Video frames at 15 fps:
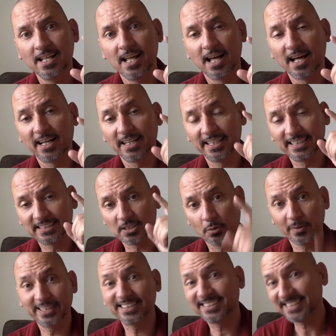It's
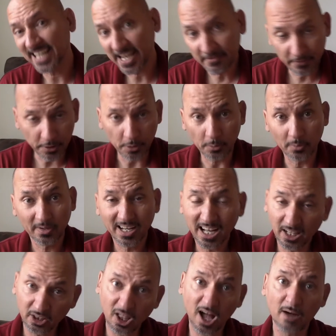going to save you a
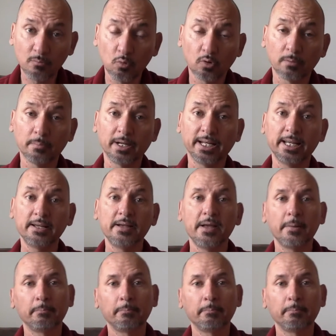lot more money